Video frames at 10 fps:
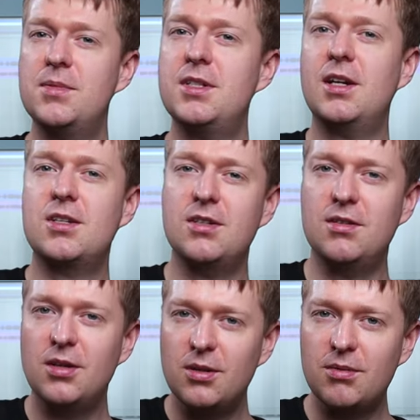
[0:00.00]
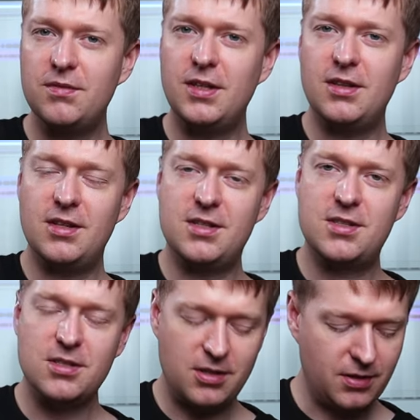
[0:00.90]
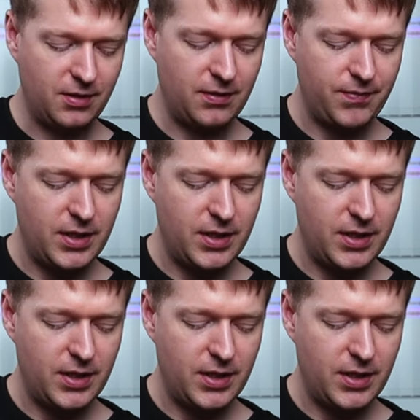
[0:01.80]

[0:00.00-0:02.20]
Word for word: section within this song.